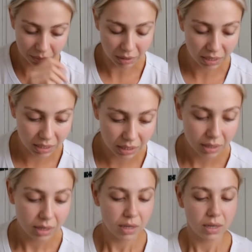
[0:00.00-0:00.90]
in my
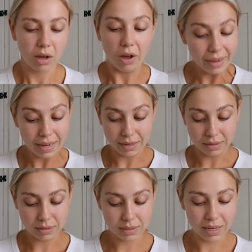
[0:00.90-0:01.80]
high
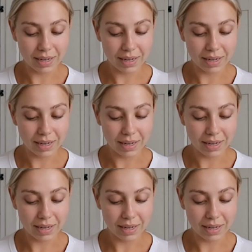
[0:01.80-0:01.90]
heels.